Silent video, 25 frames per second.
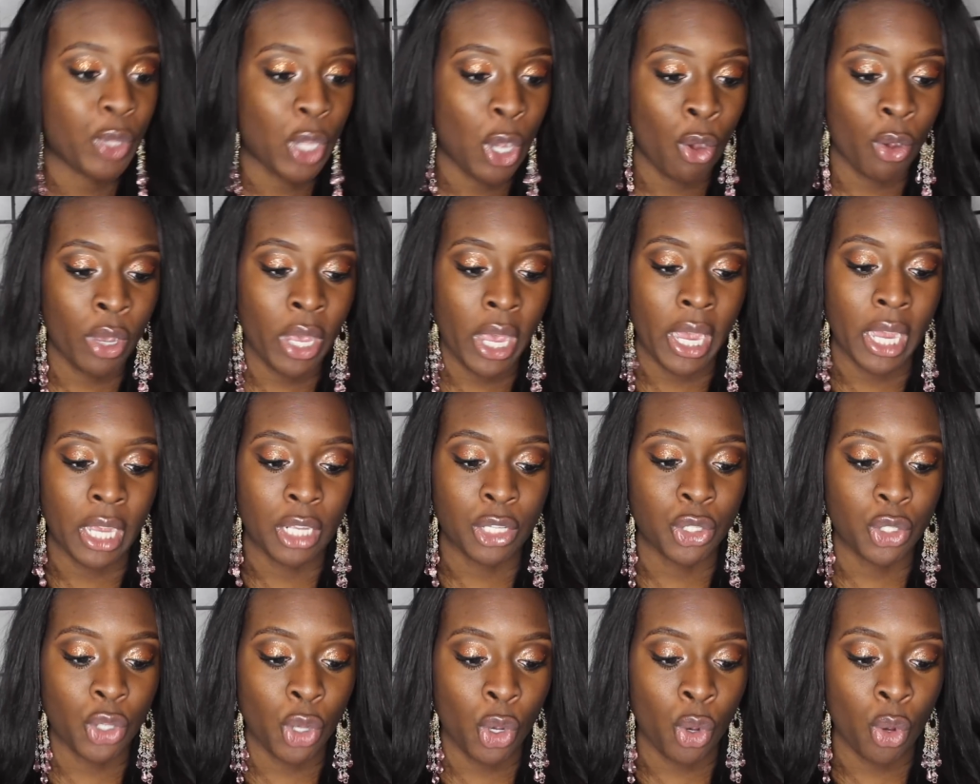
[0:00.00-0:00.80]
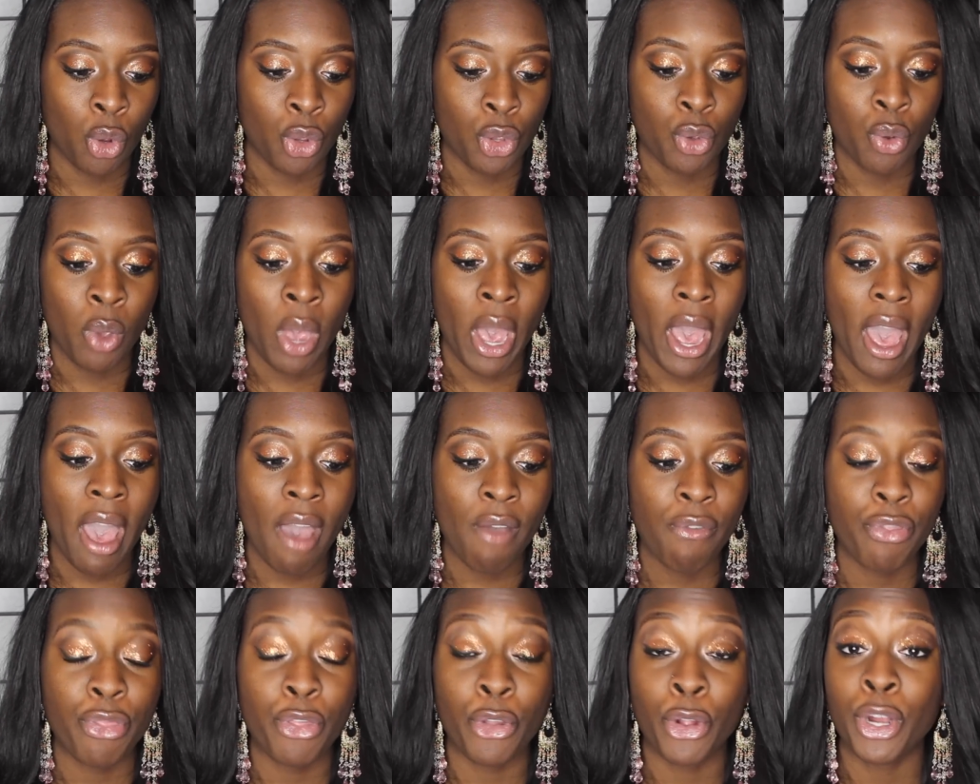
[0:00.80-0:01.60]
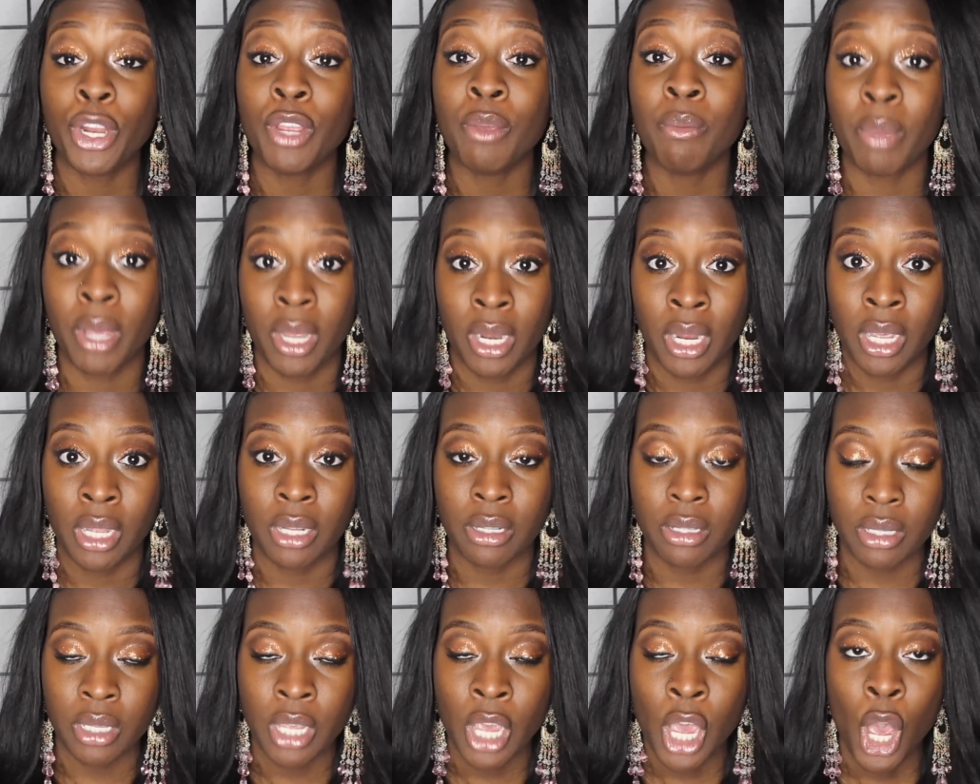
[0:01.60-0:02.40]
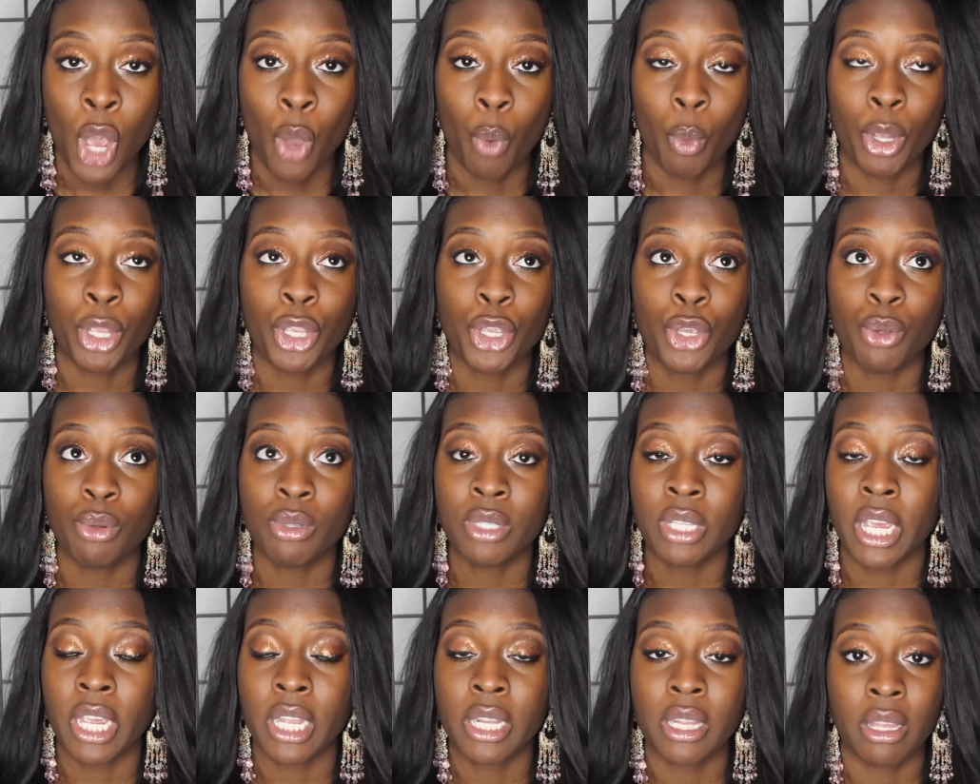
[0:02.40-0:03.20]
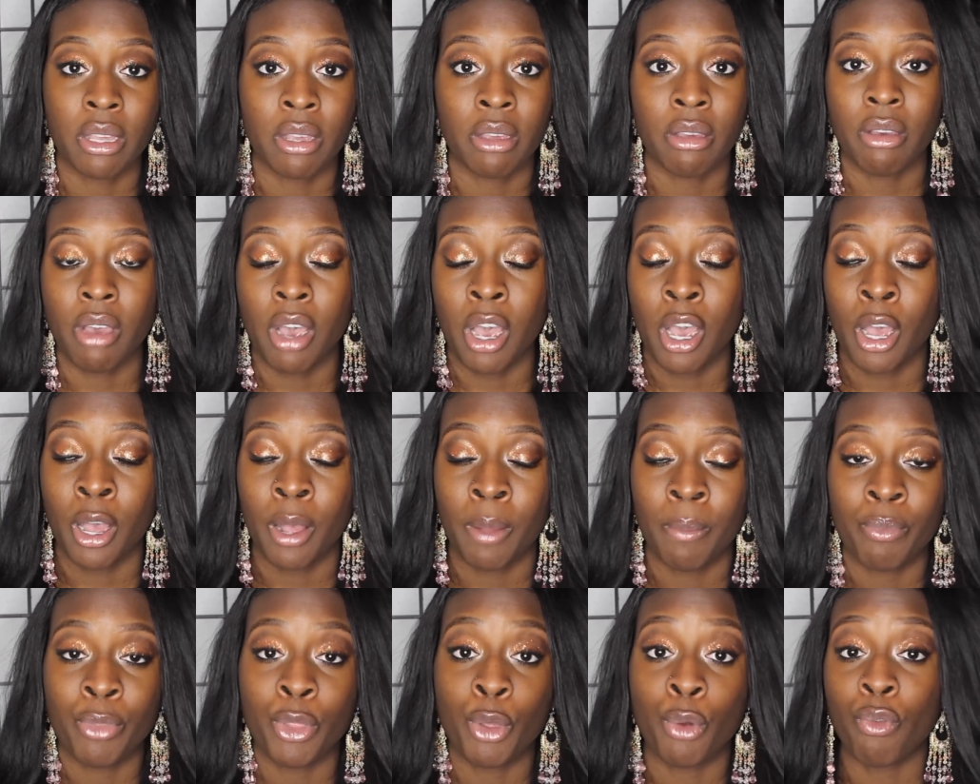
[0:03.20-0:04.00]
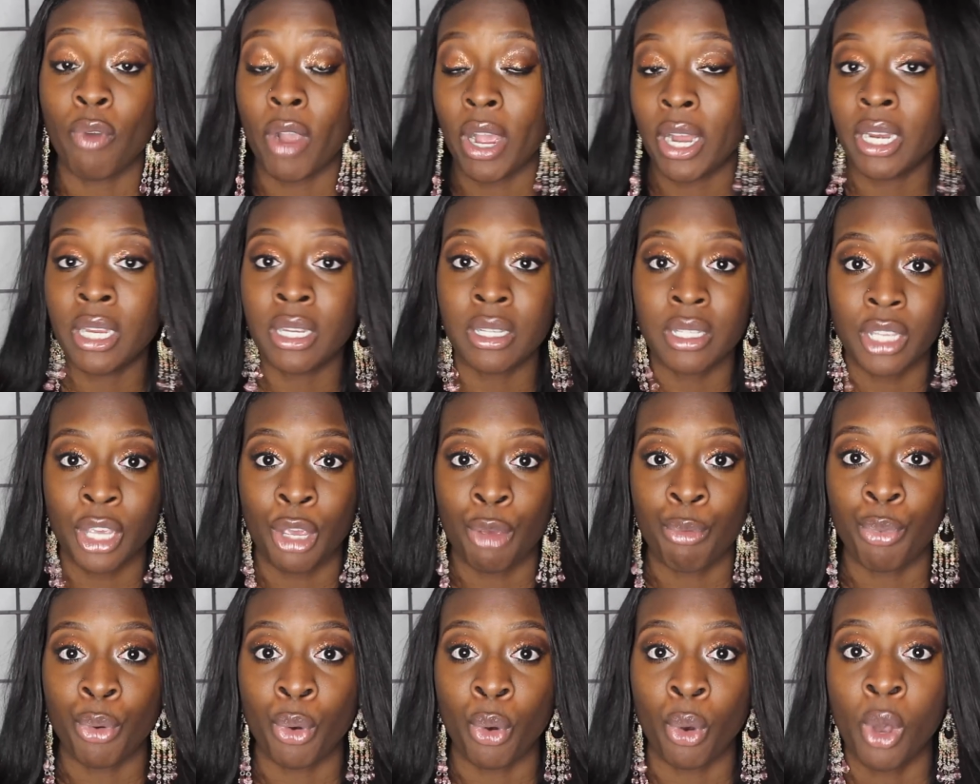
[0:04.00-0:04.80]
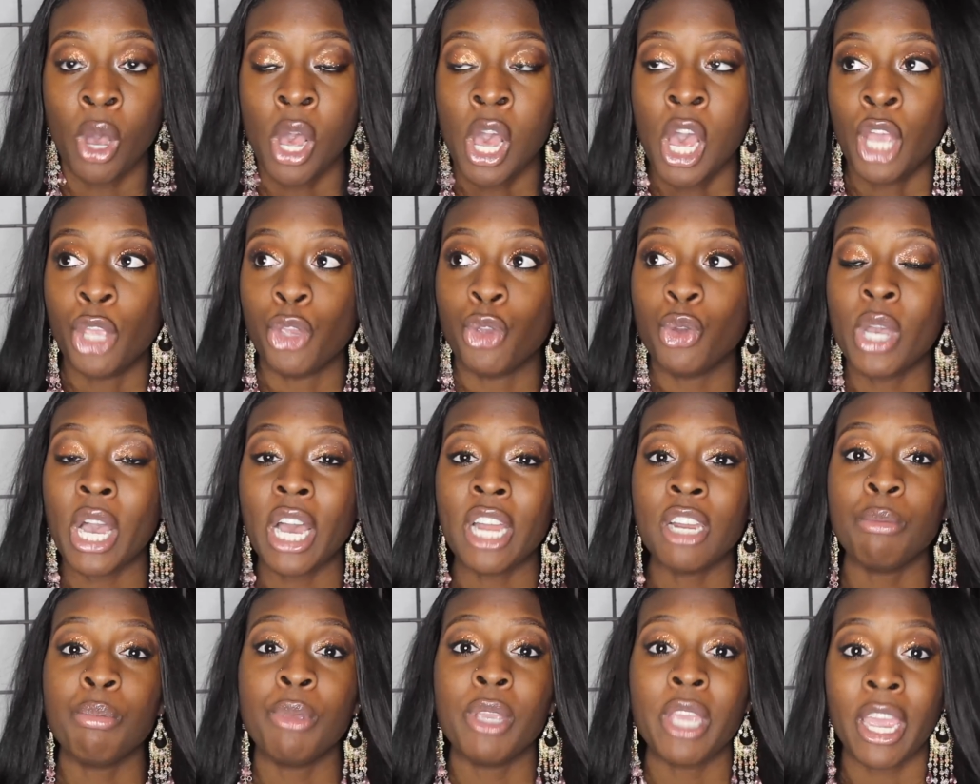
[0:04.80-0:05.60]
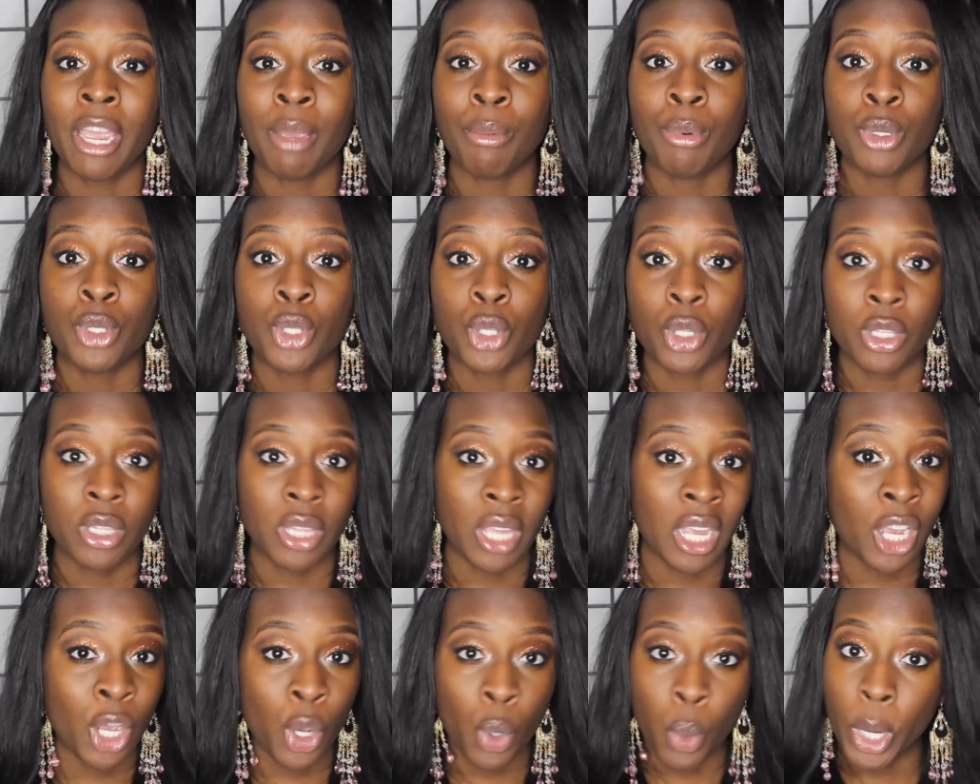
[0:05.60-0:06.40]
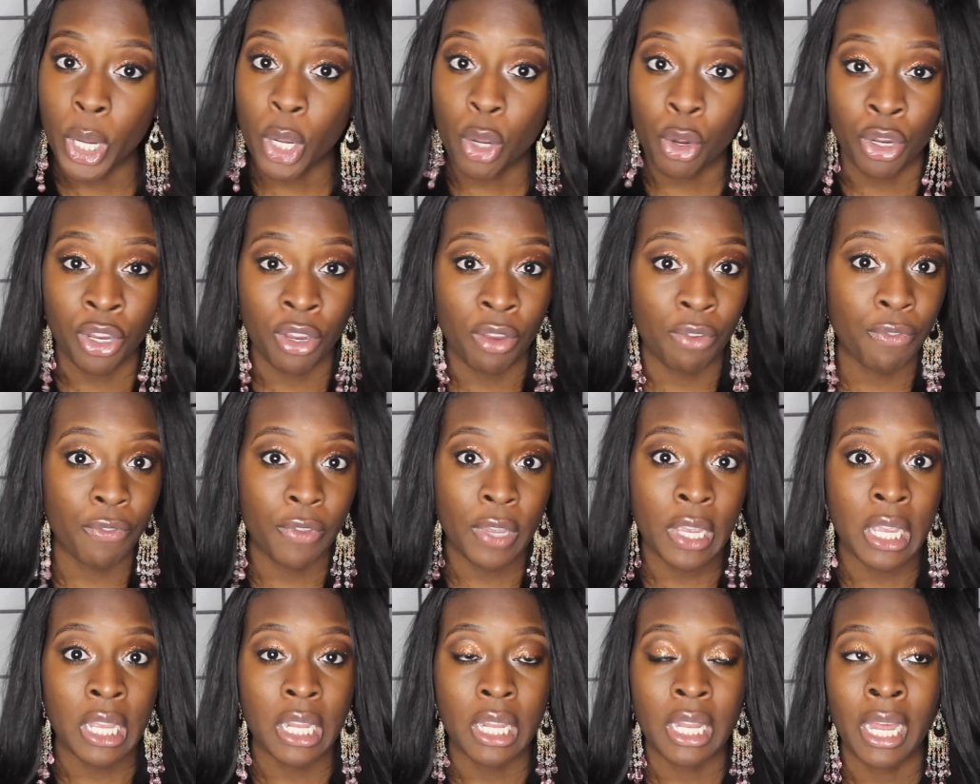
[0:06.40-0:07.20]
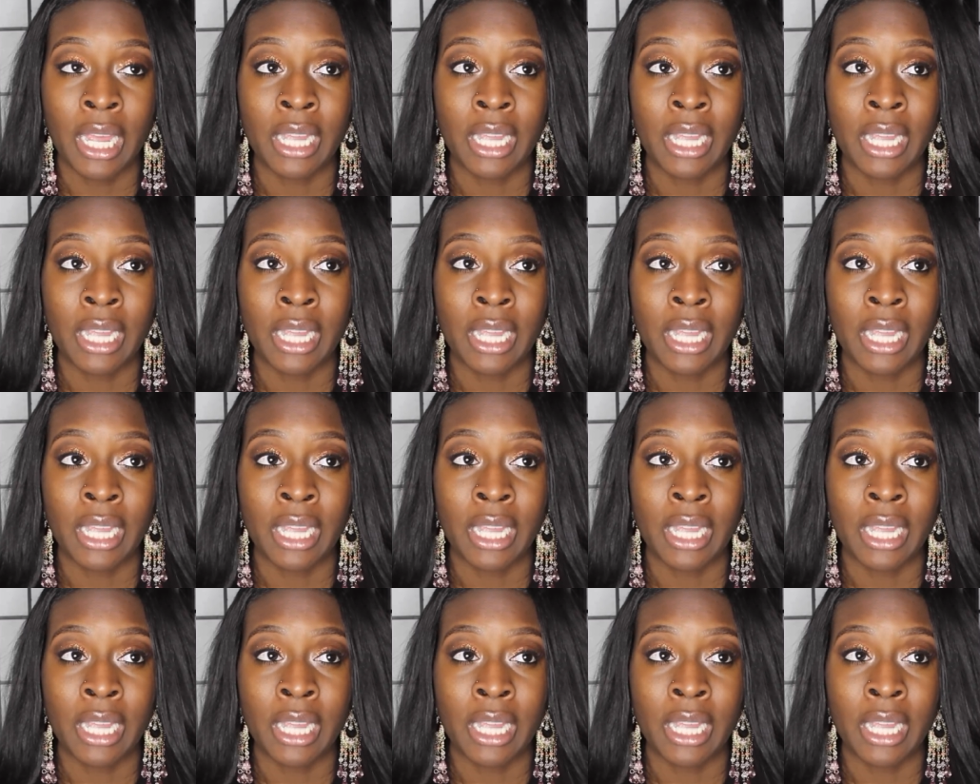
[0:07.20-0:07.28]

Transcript: Okay, so you have 30 minutes when you take the um, the writing sample. You got to be able to think quick on your feet.